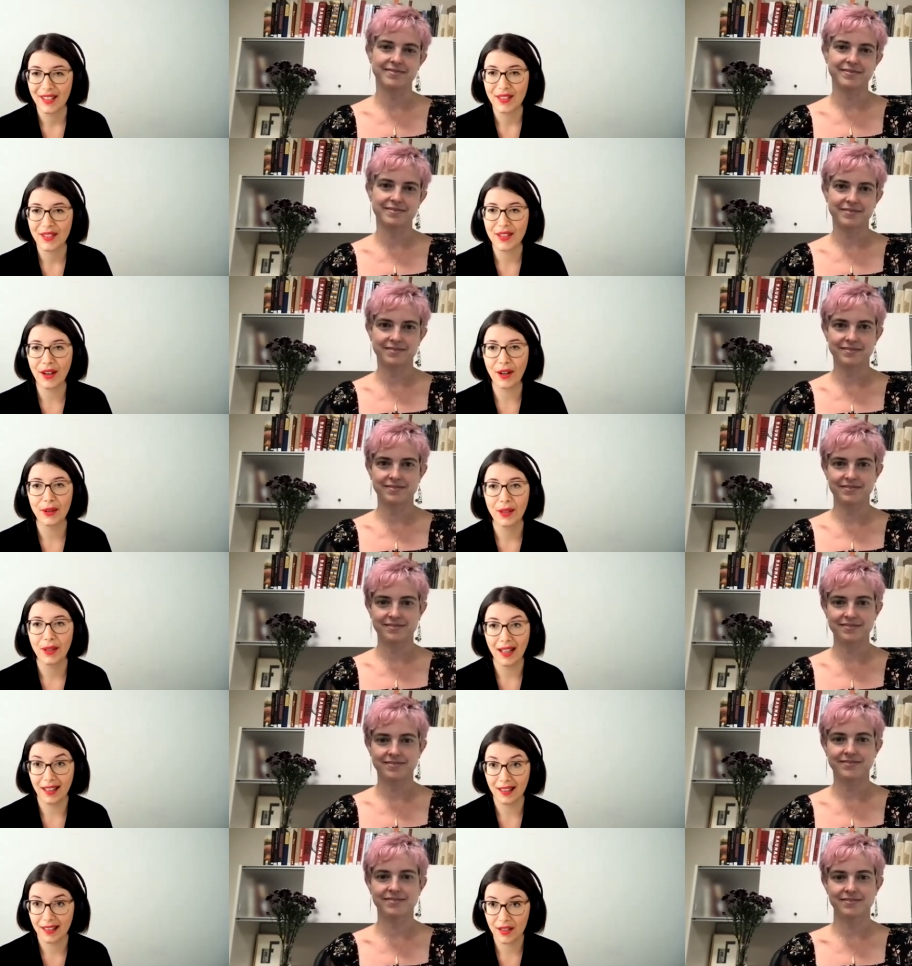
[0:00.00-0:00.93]

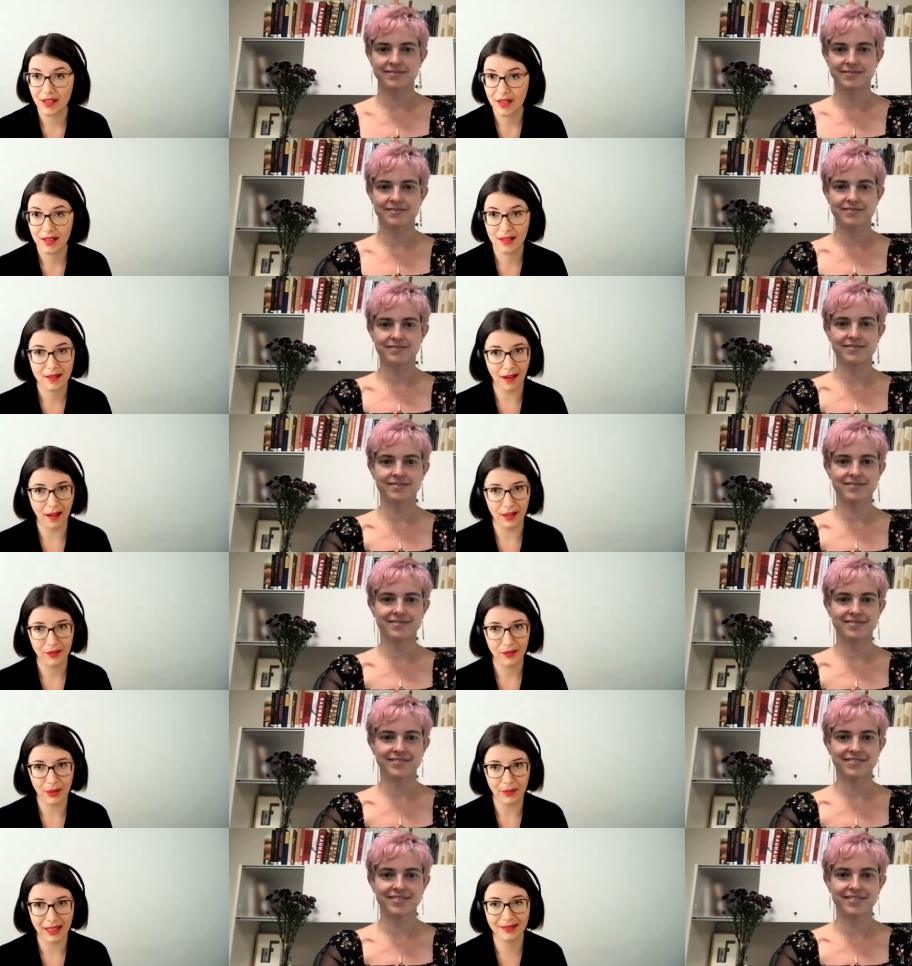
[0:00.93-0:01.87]
Speaker 1: So that's all
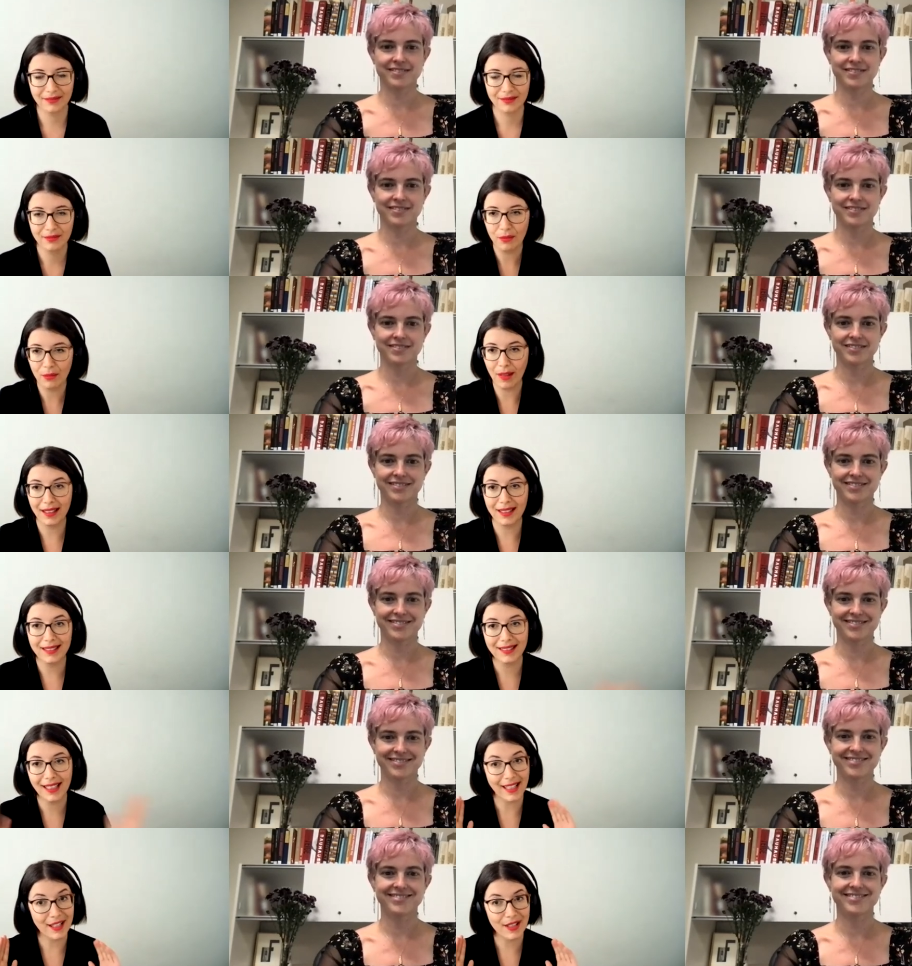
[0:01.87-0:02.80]
from me.
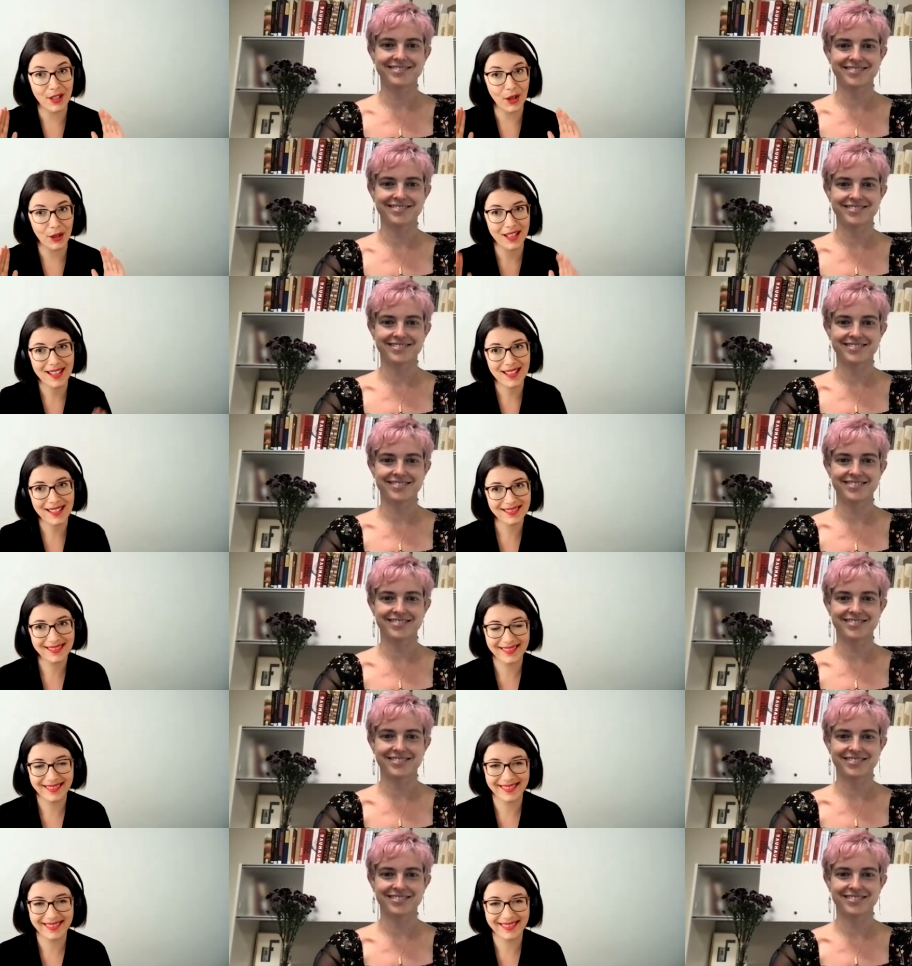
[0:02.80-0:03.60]
Meghan, it is yours.